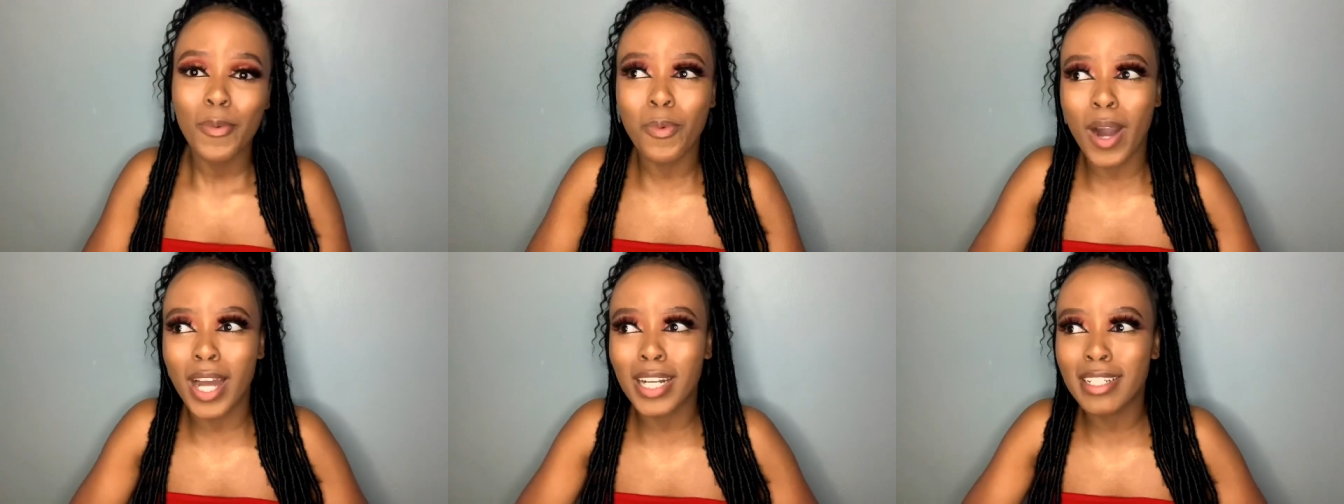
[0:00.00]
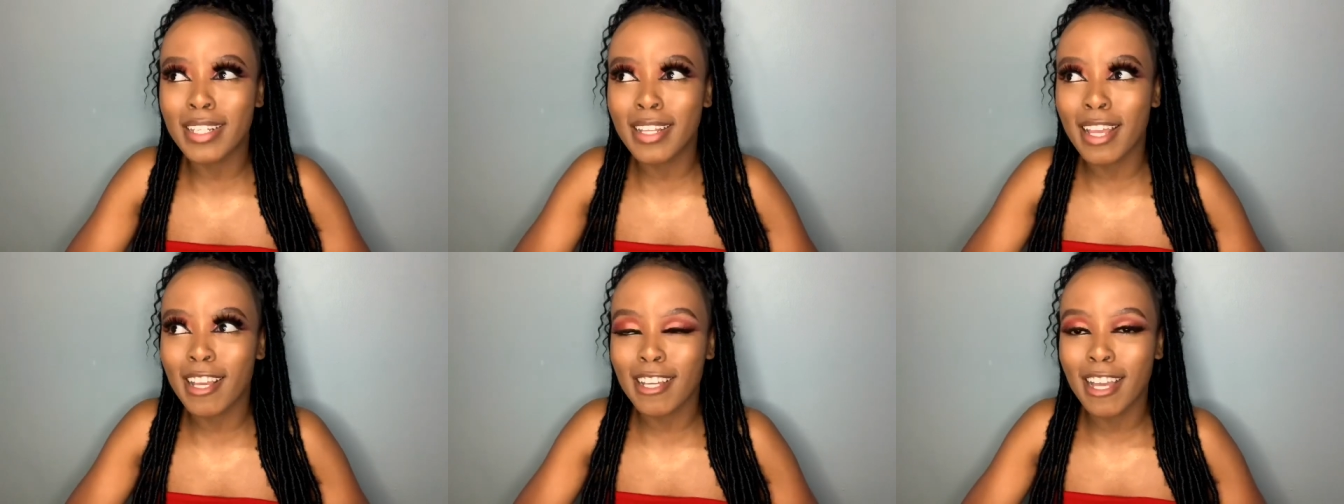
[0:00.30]

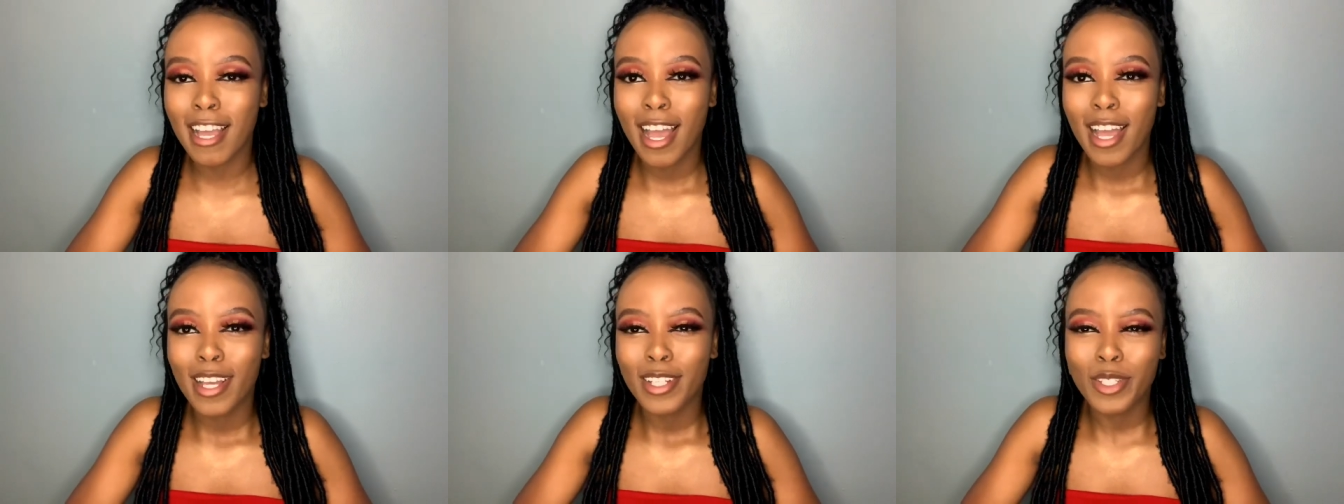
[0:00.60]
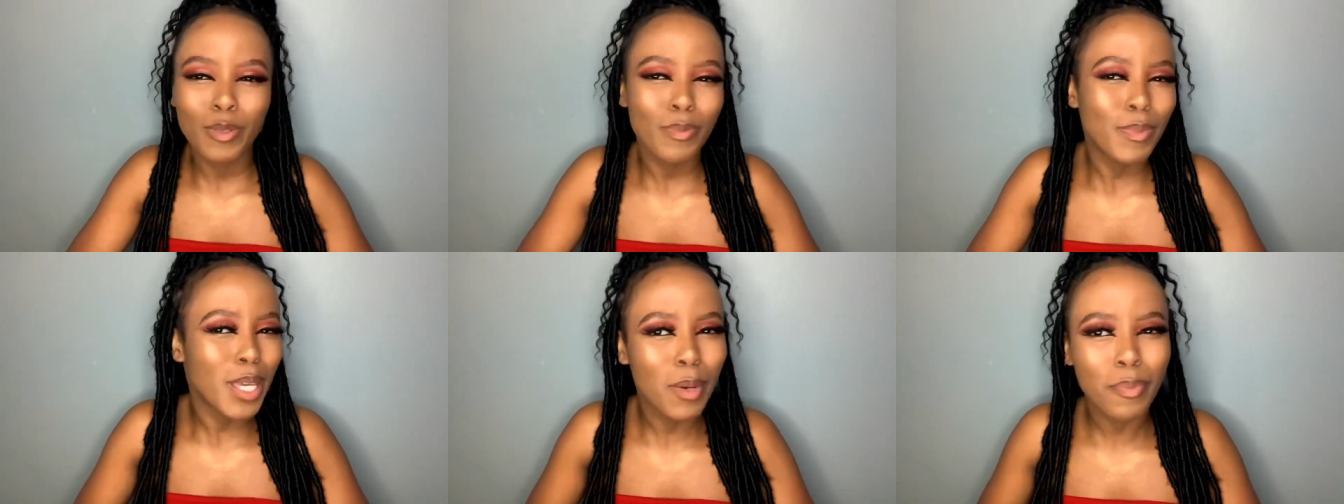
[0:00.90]
wanting
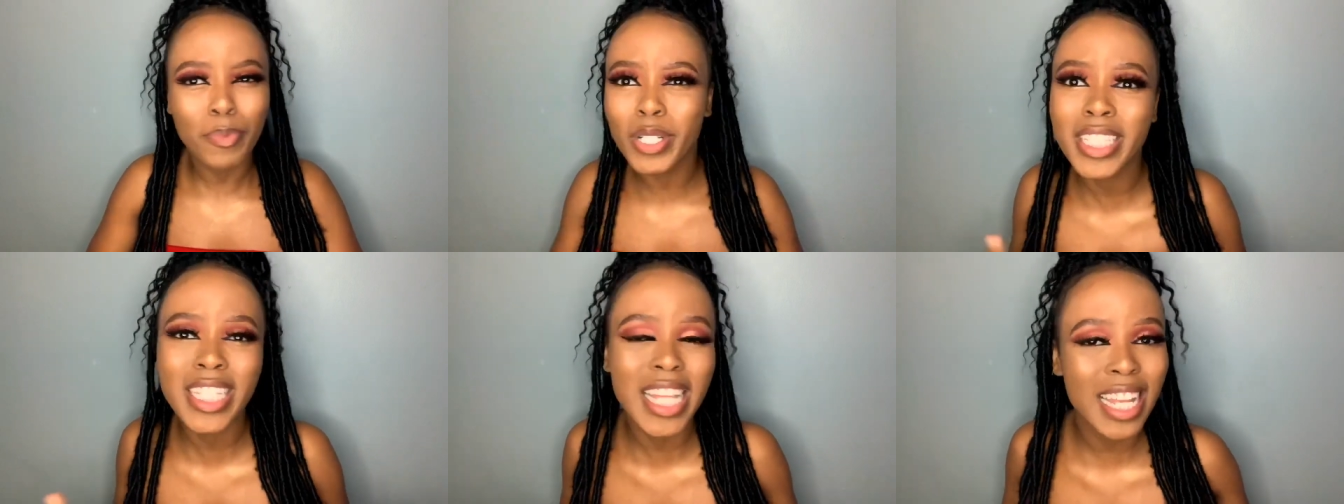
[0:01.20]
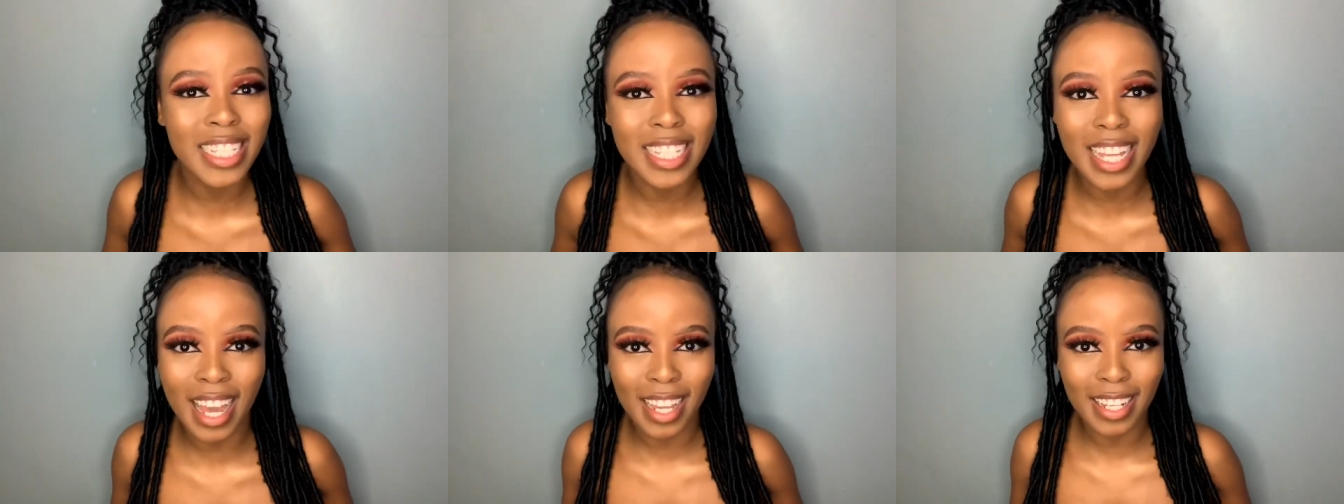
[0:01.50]
to be a
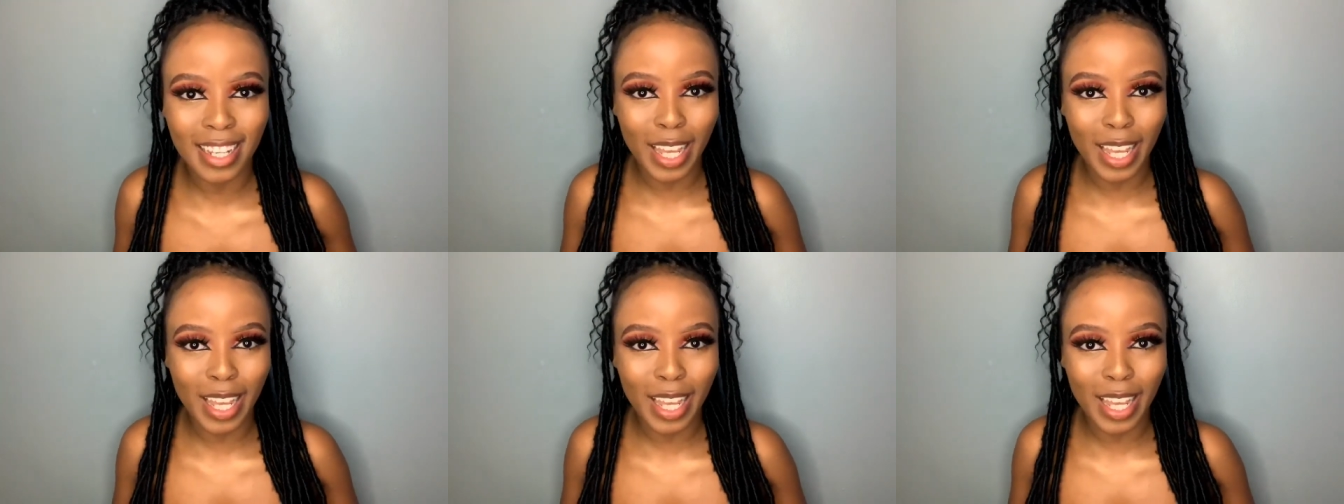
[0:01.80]
presenter?